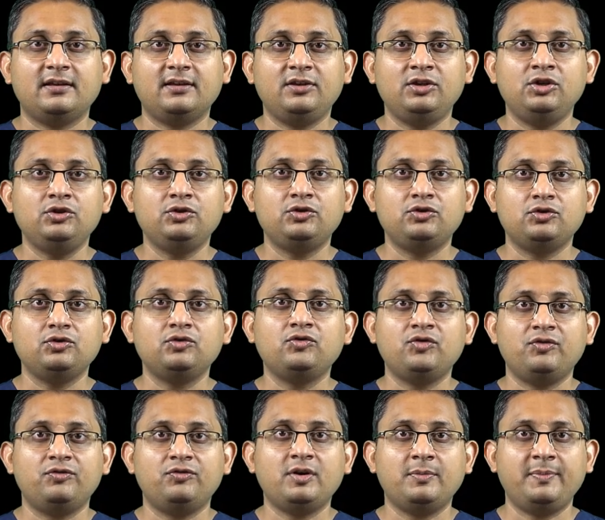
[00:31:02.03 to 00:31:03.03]
you should
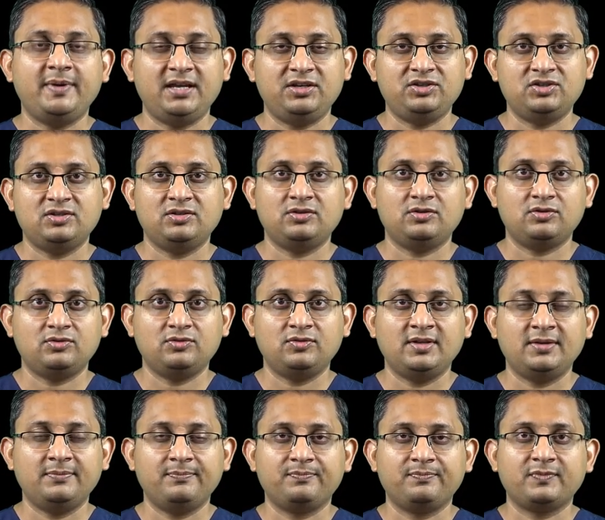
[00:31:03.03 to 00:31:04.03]
refer patient to
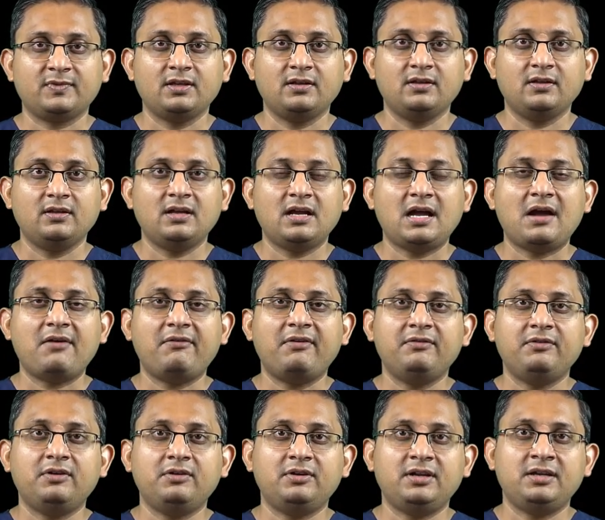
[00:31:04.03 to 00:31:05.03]
them.
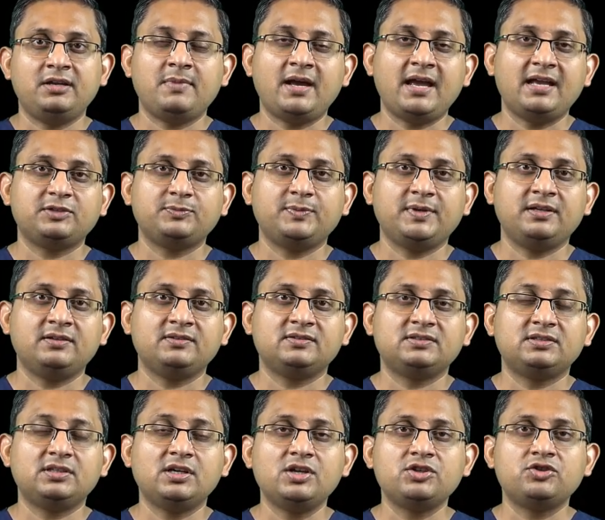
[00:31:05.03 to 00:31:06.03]
However, in my experience,
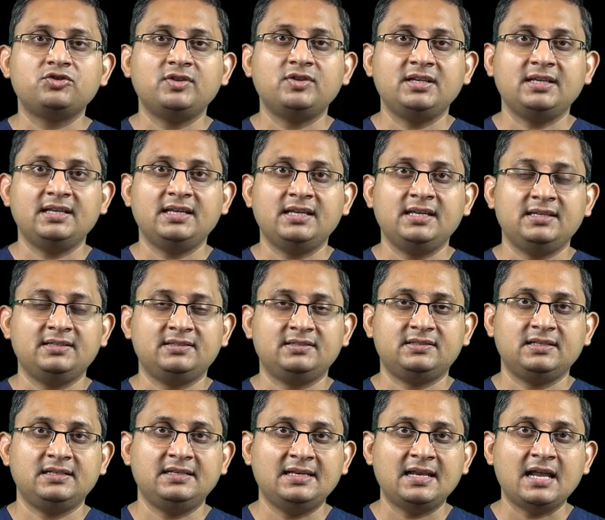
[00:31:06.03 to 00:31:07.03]
surgery is
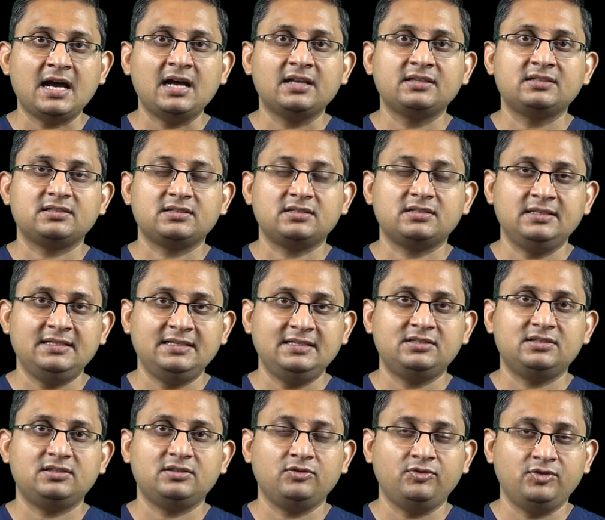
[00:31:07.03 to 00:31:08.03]
the
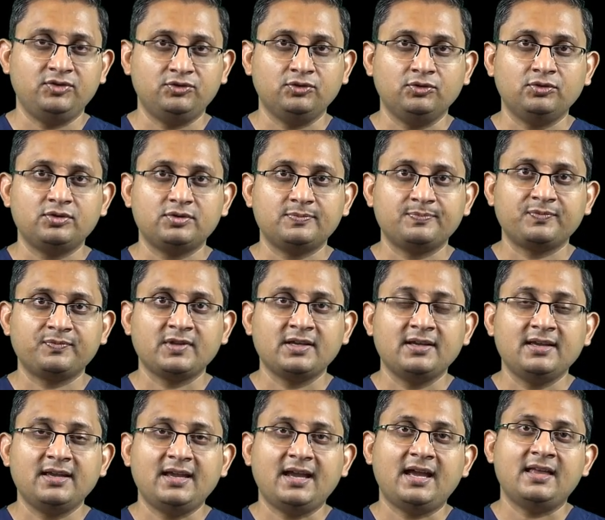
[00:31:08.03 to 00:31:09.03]
least resort,
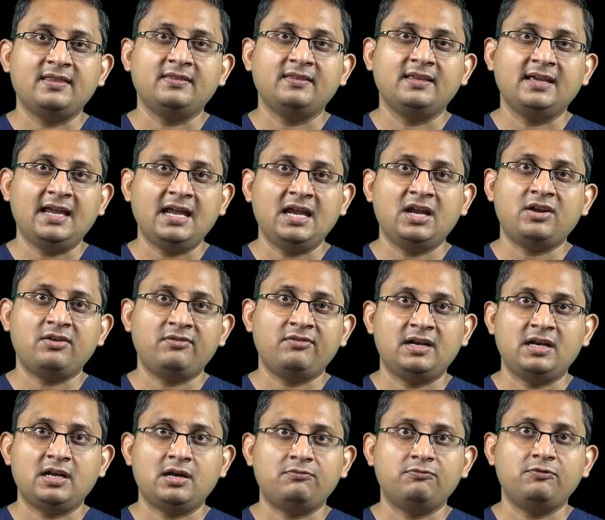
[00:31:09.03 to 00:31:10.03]
and the area
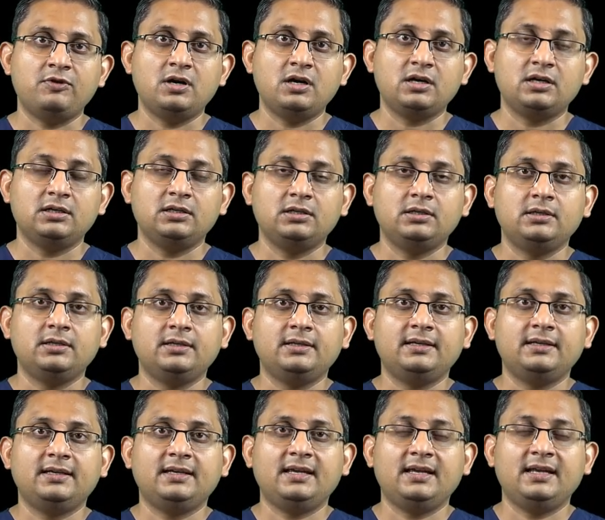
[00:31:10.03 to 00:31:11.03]
where I work,
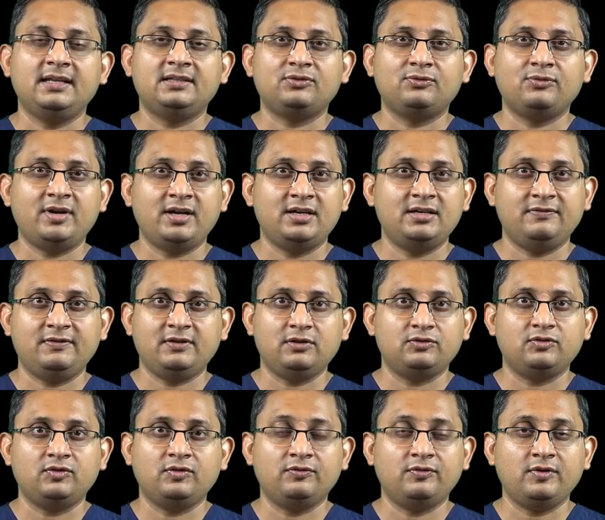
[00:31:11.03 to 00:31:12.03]
it's very
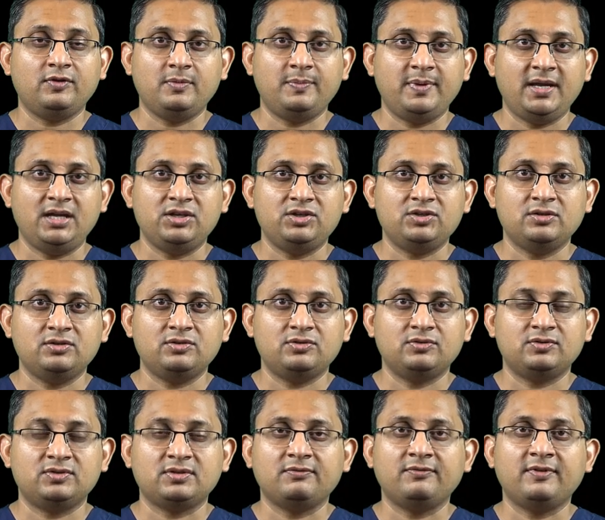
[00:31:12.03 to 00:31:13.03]
difficult to refer a patient
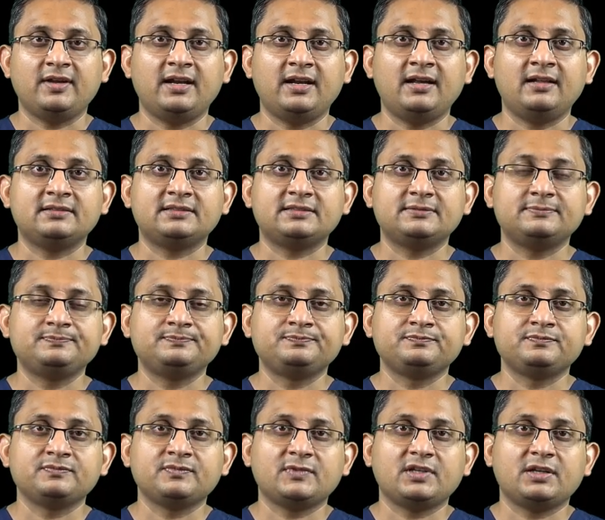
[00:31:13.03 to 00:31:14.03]
to somewhere else
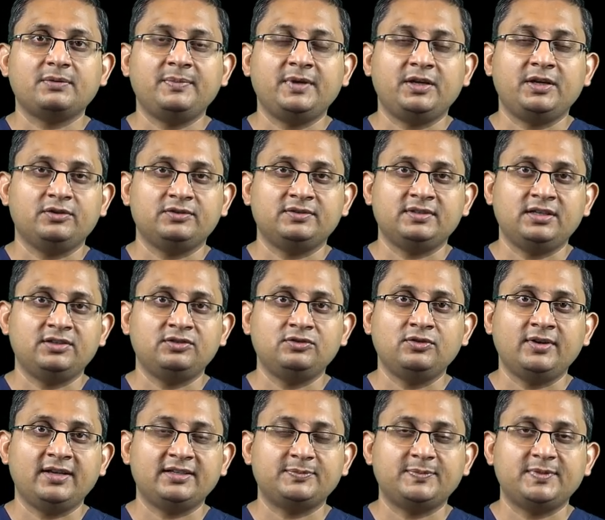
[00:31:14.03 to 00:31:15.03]
because there is
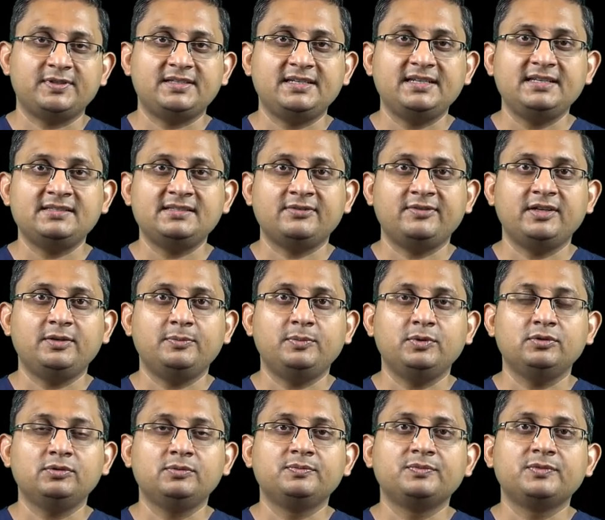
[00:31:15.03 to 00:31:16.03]
no expertise
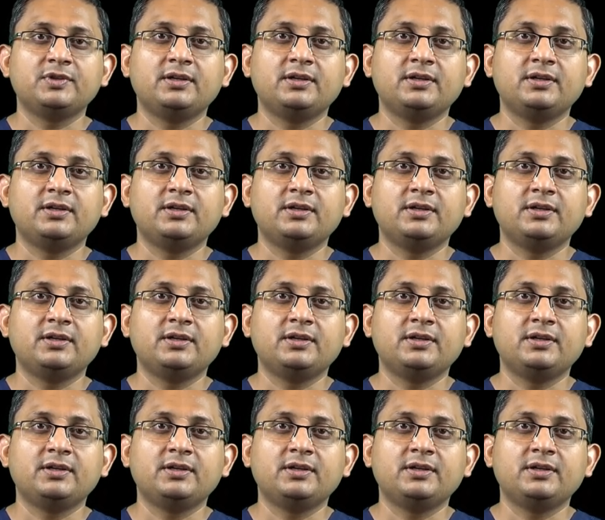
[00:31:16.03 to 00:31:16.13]
available.